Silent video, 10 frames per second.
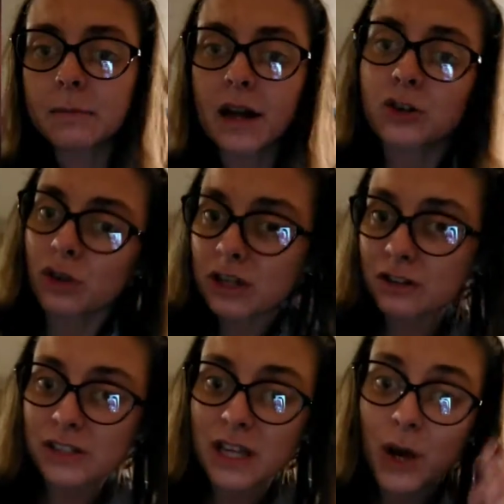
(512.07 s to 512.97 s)
my treat
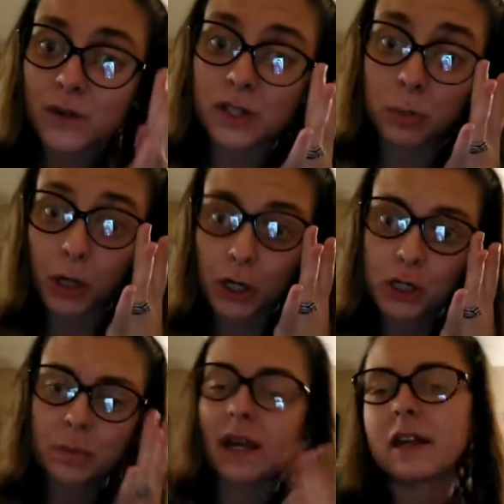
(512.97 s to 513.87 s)
yourself
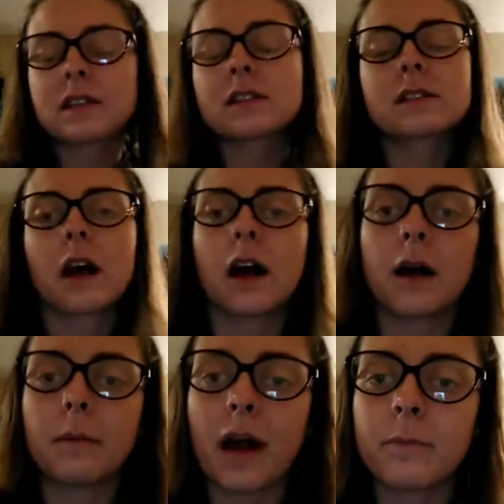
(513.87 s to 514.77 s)
splurge piece.
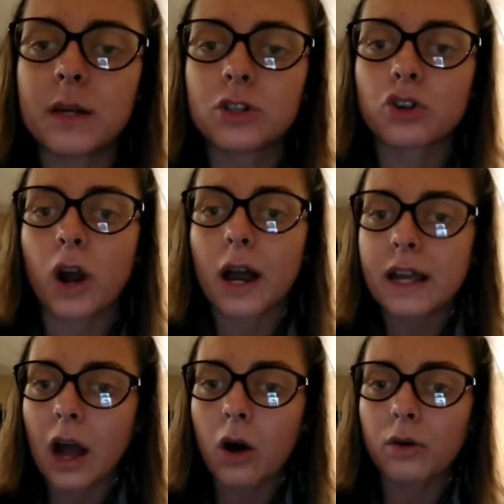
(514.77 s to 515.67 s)
I've been
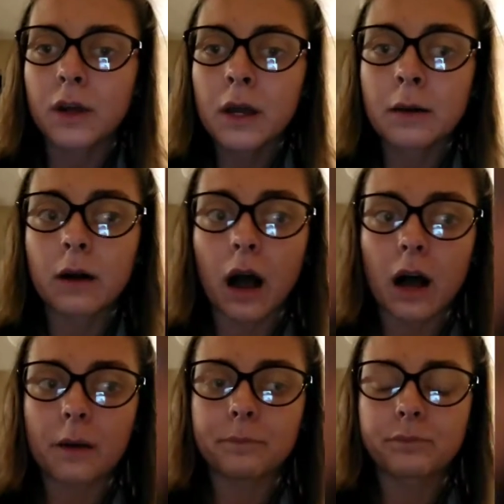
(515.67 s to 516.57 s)
trying out
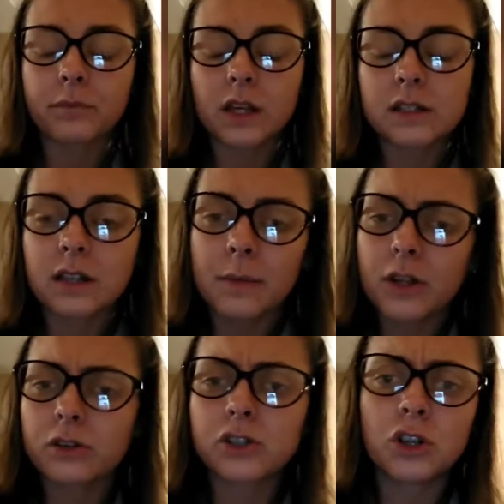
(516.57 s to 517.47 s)
some of
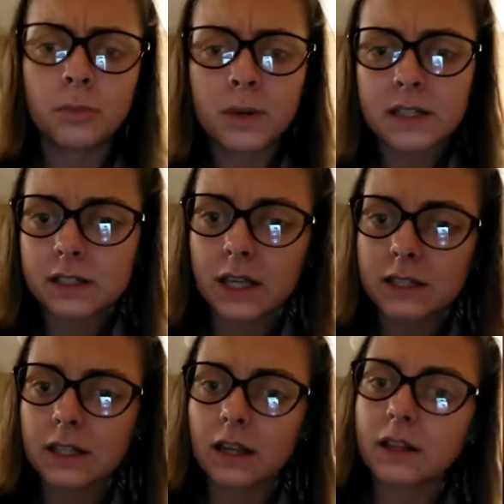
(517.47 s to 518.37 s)
those 2-piece
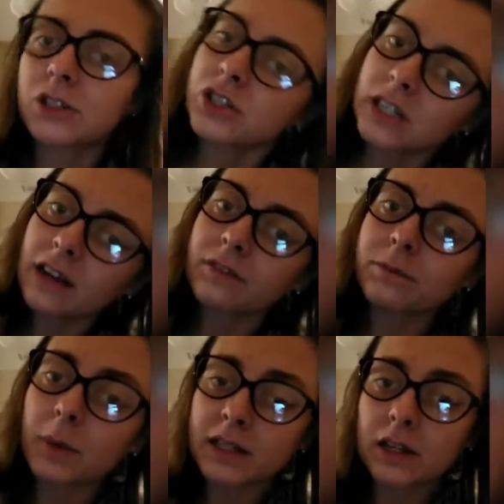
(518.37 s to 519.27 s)
sets lately just to give
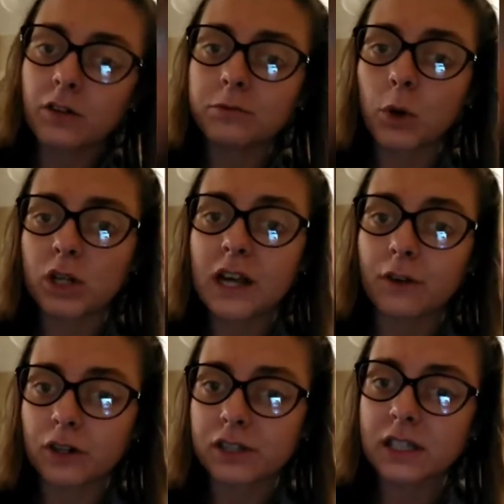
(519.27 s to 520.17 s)
myself more
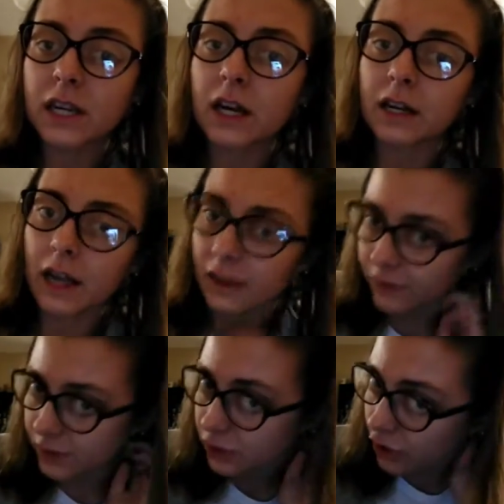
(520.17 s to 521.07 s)
diversity. Again,
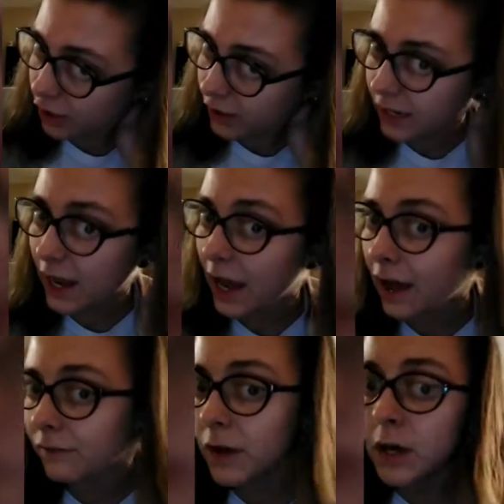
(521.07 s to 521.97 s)
the skirt can
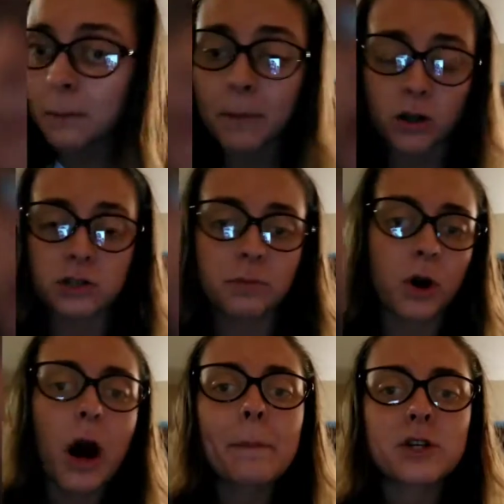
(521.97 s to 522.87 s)
have
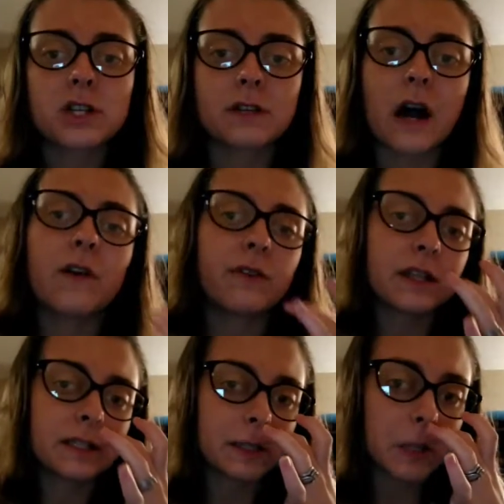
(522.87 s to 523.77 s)
multiple options of
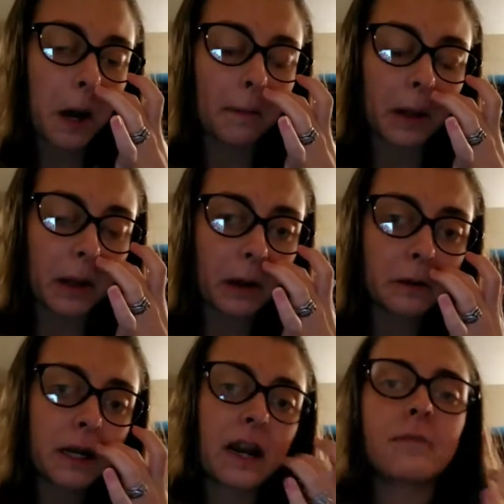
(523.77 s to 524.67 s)
outfits. The top
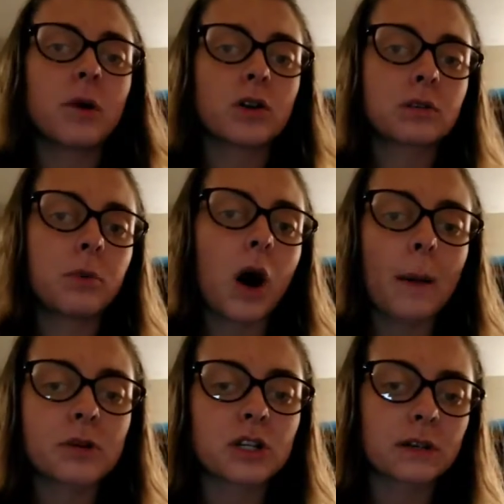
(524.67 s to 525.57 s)
alone can have multiple
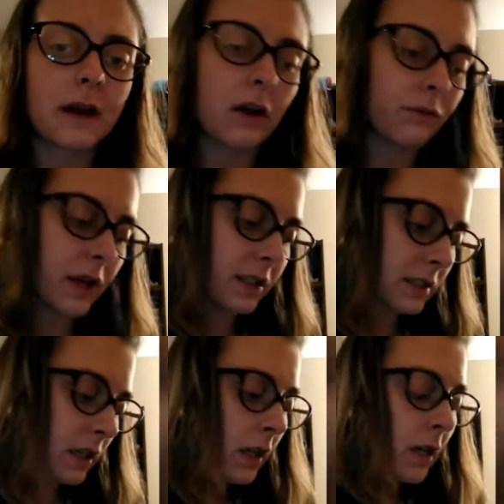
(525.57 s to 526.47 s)
options of outfits.